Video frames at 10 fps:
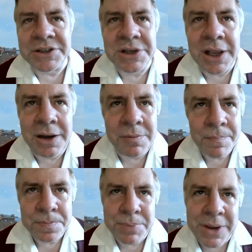skin
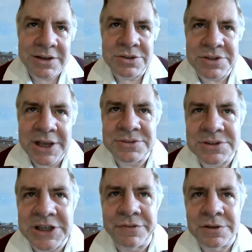back in
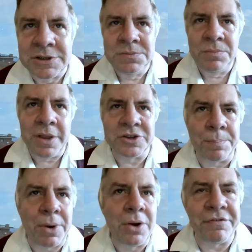2007 because a
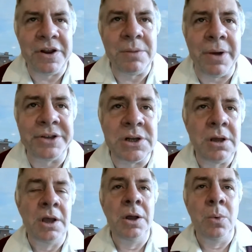broker friend of mine said,
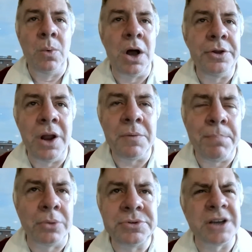"Well, you know,
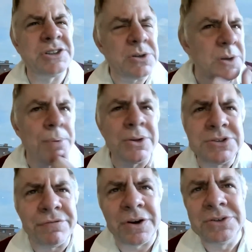bonds." I said,
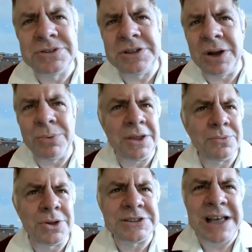"Bonds are frozen. You know what? The,
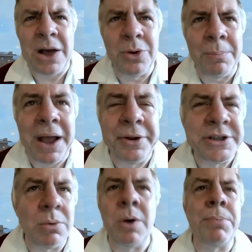what's that all about?" And he
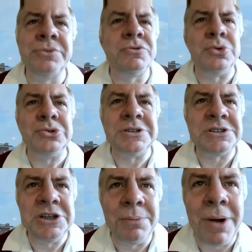said, "Well, bonds, of course, are the
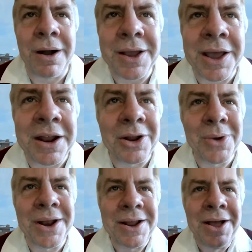senior market." And I
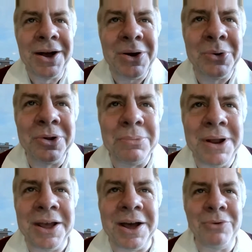went, "Hold on a
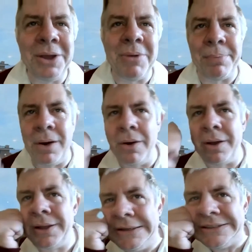minute. I'm ringing my
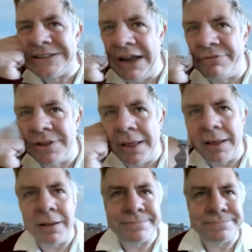broker. Sell everything."